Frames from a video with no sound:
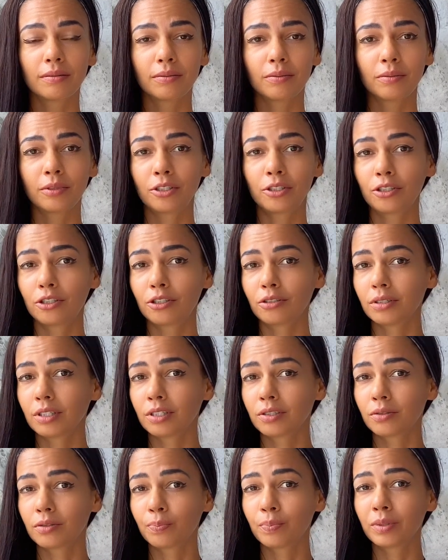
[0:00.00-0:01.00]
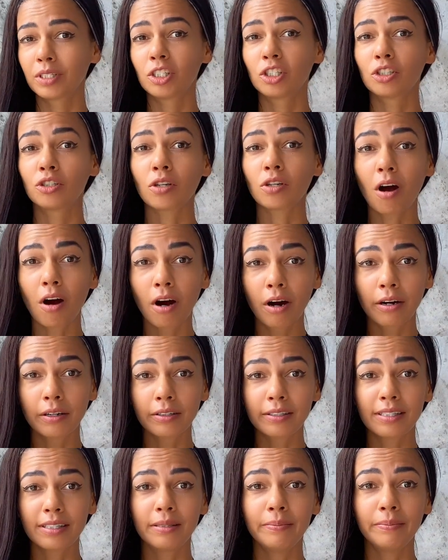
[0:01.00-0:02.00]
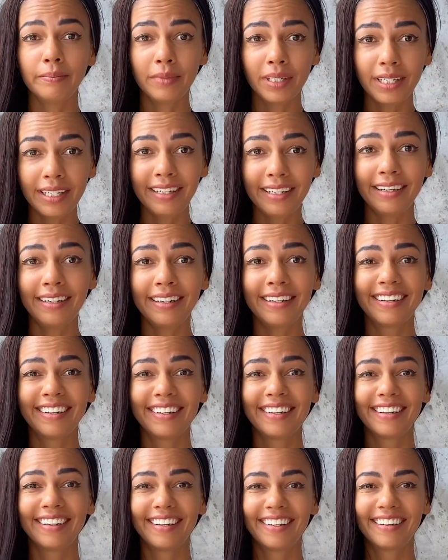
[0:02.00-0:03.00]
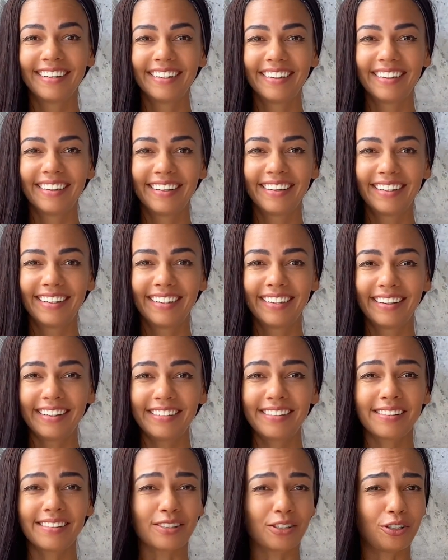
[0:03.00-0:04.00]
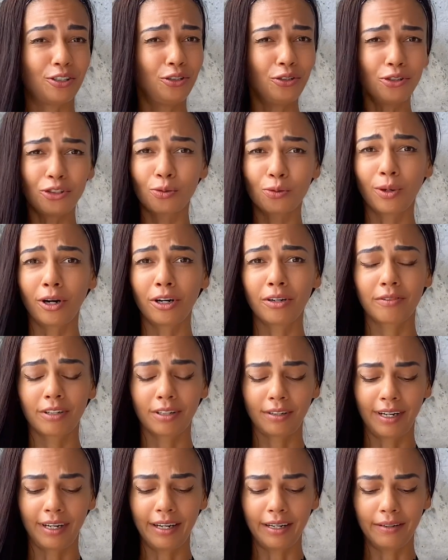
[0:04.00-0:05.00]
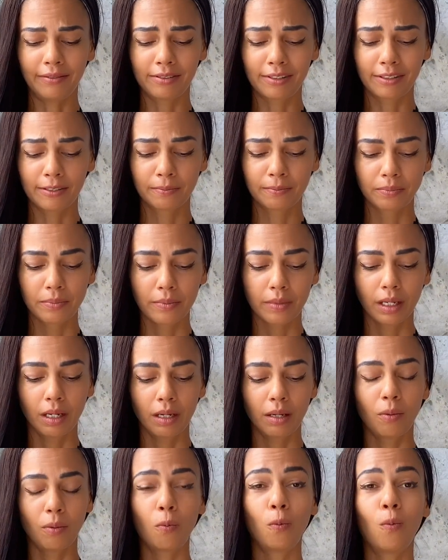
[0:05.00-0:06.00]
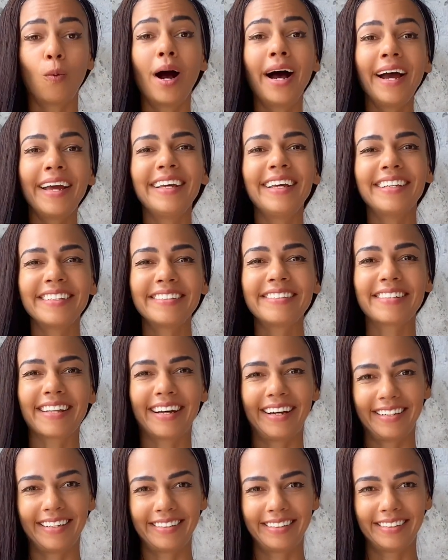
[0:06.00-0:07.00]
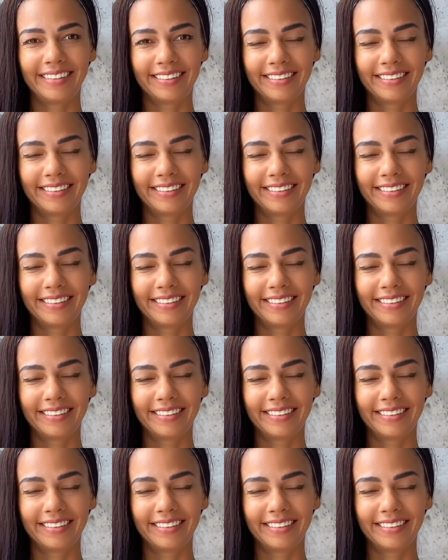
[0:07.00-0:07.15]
which is bizarre to me. This is a huge part of our lives. Why is that?